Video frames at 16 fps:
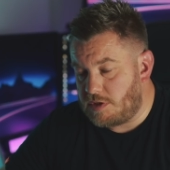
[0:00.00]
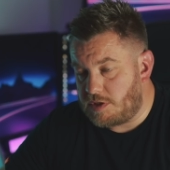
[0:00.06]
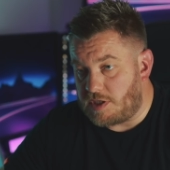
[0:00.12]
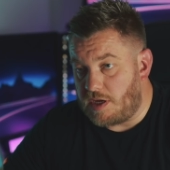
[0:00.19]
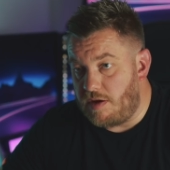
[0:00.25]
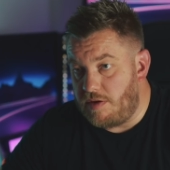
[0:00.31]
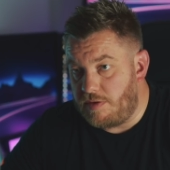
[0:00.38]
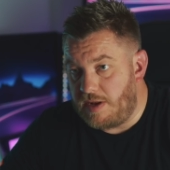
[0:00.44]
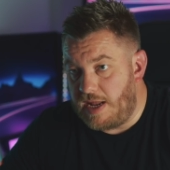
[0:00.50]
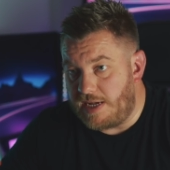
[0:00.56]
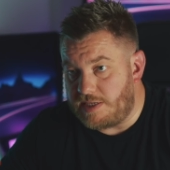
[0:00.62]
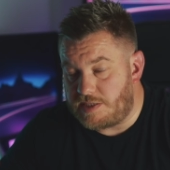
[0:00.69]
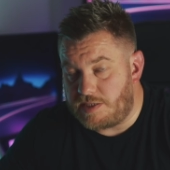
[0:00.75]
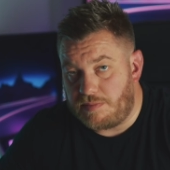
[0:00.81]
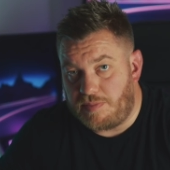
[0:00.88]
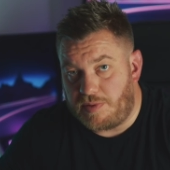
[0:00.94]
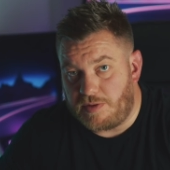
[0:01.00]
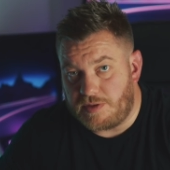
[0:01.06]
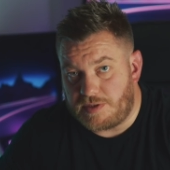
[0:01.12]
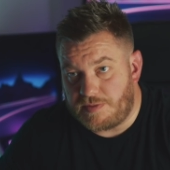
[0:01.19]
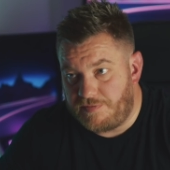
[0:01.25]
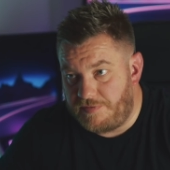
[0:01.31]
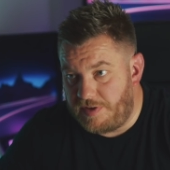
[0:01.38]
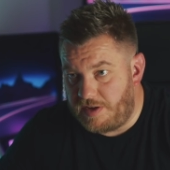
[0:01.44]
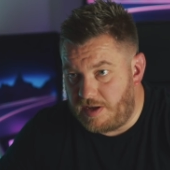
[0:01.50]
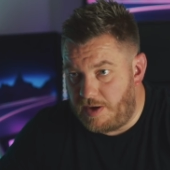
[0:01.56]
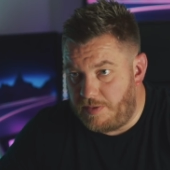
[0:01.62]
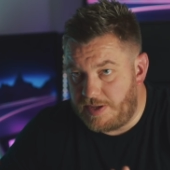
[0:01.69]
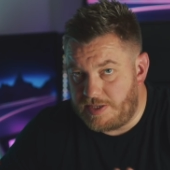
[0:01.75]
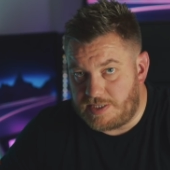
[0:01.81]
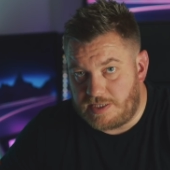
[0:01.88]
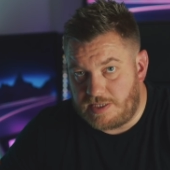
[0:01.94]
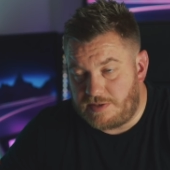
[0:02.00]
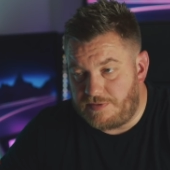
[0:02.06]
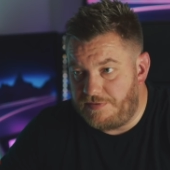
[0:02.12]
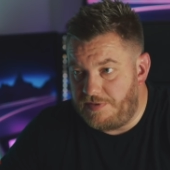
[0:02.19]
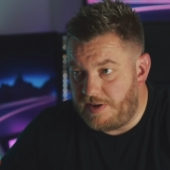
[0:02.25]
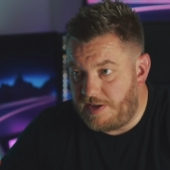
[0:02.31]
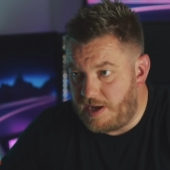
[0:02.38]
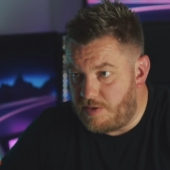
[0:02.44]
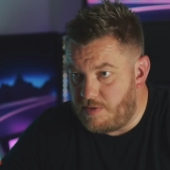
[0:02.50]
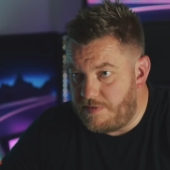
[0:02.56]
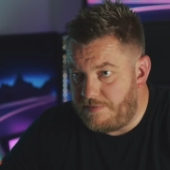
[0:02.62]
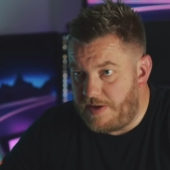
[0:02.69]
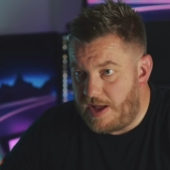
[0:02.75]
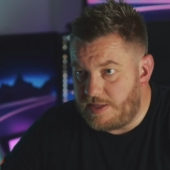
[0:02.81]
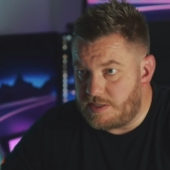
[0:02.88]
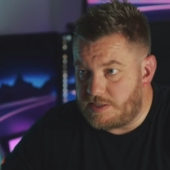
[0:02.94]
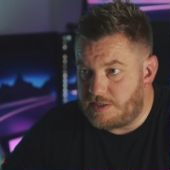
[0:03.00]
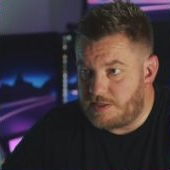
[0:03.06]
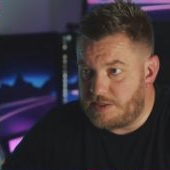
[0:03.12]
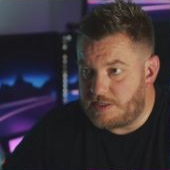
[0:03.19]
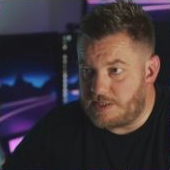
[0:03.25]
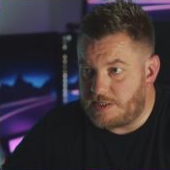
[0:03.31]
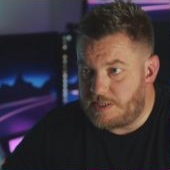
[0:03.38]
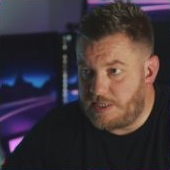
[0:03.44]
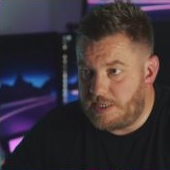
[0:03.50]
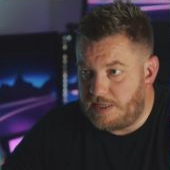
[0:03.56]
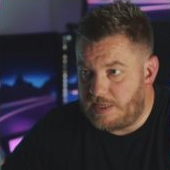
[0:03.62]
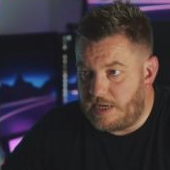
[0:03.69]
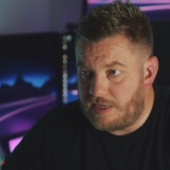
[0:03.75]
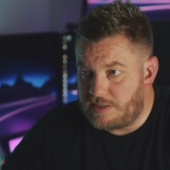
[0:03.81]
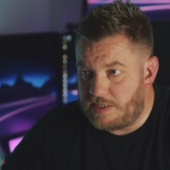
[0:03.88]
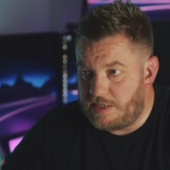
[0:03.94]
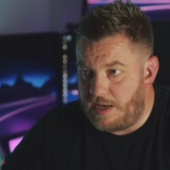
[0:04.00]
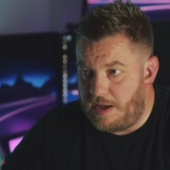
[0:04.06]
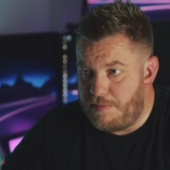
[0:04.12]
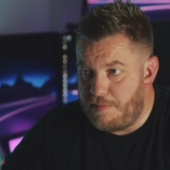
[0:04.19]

So let's import some video into this video event. You can see there's the